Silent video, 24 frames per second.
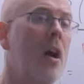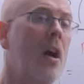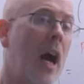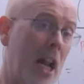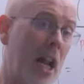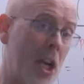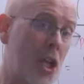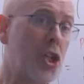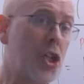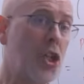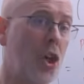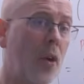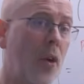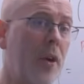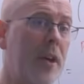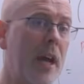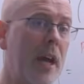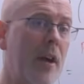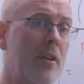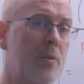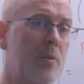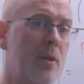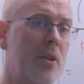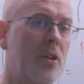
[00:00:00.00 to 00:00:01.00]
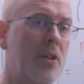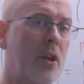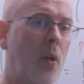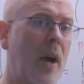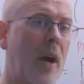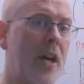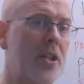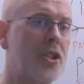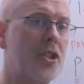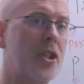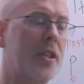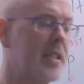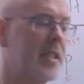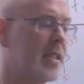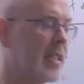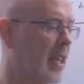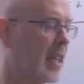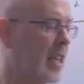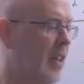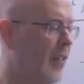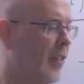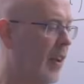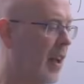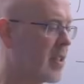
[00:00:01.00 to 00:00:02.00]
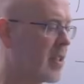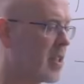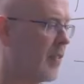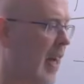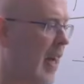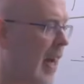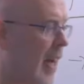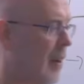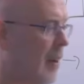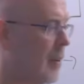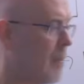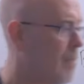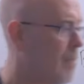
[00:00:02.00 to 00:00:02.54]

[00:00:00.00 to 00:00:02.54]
I'll show you now as we do the question the significance of that,